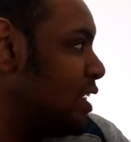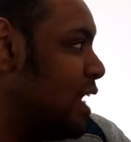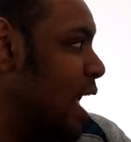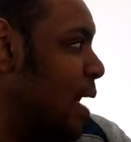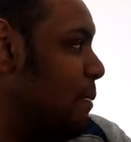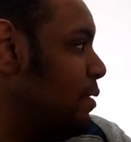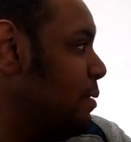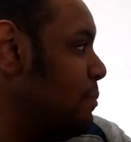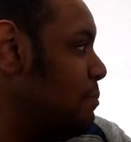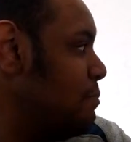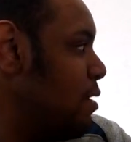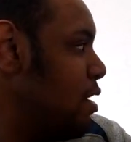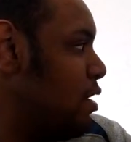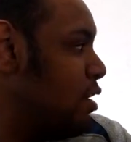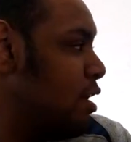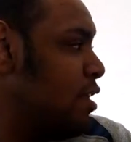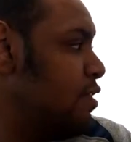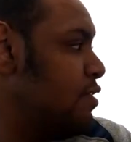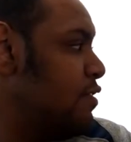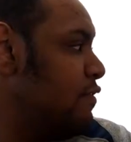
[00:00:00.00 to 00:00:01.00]
Captain
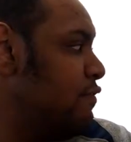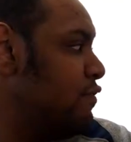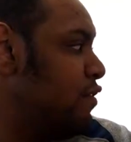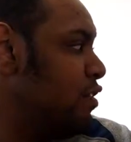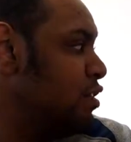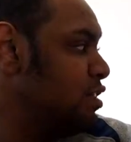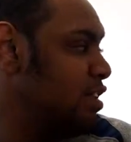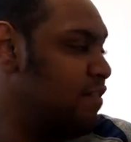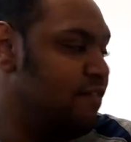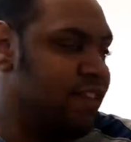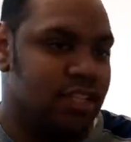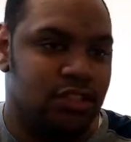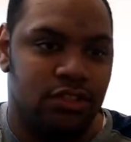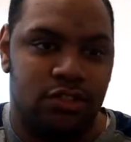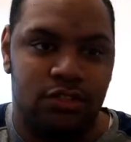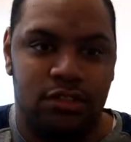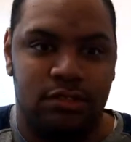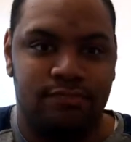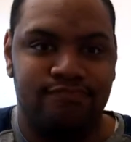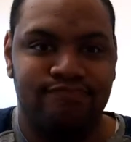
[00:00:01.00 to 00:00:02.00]
America: The First
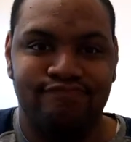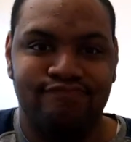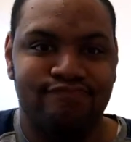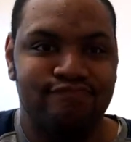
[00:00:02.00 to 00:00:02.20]
Avengers